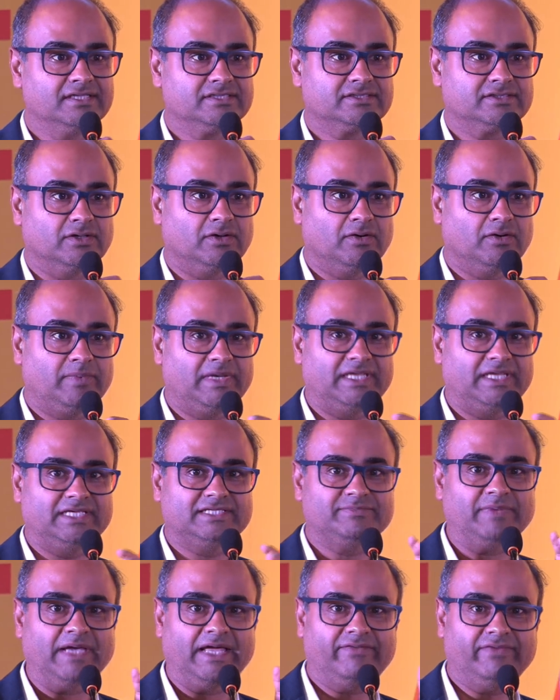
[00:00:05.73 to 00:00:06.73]
So
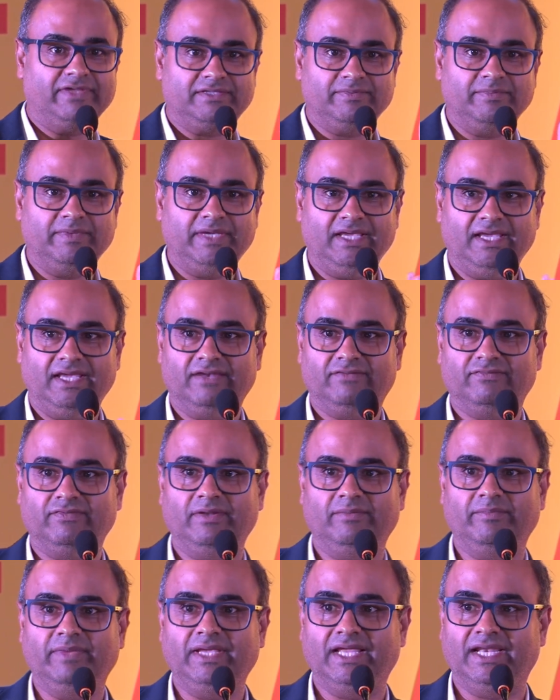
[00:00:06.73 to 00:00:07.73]
please bear with me. It
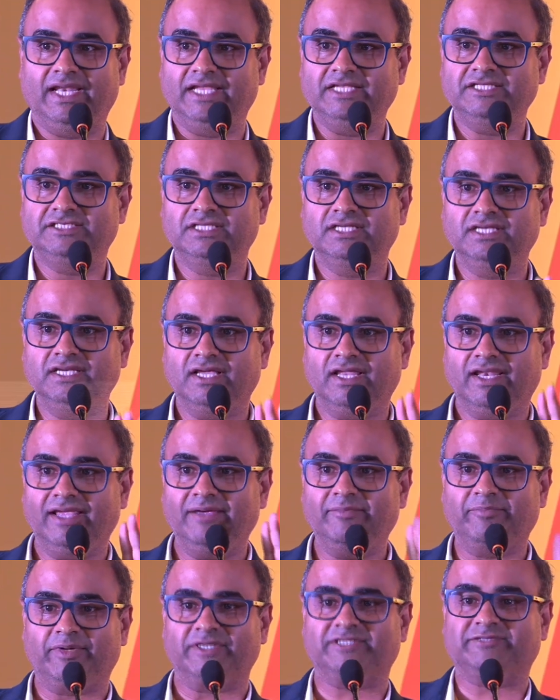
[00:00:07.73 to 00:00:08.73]
will be an
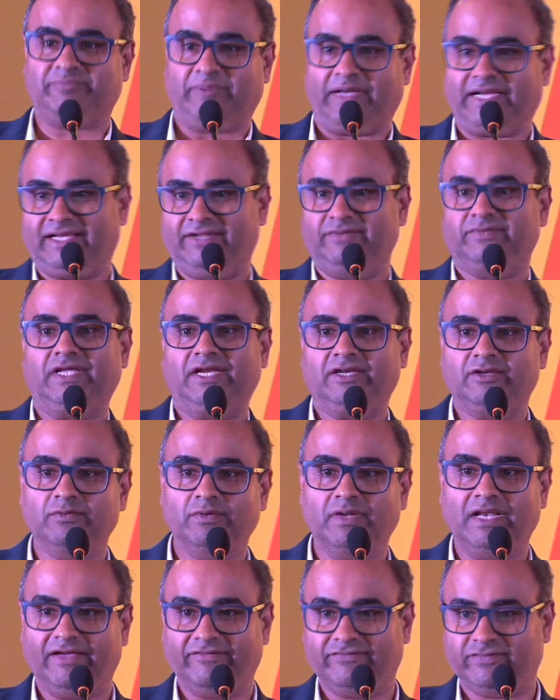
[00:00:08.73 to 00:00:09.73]
engineering perspective that
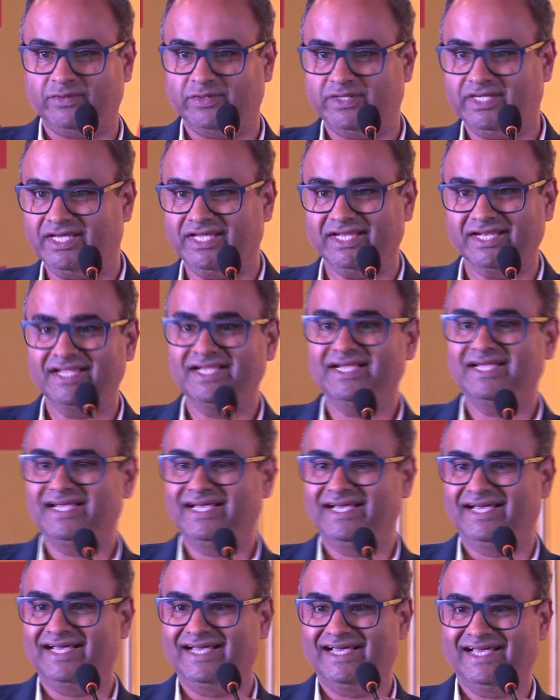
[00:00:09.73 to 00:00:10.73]
you will have to hear.
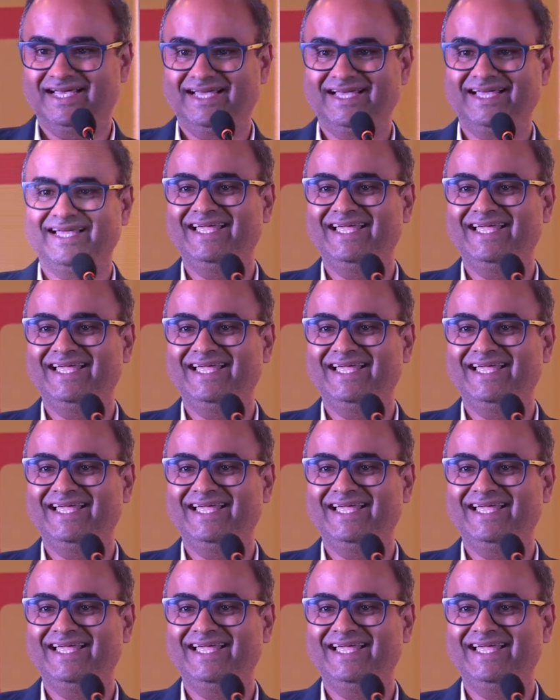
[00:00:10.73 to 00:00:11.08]
Uh,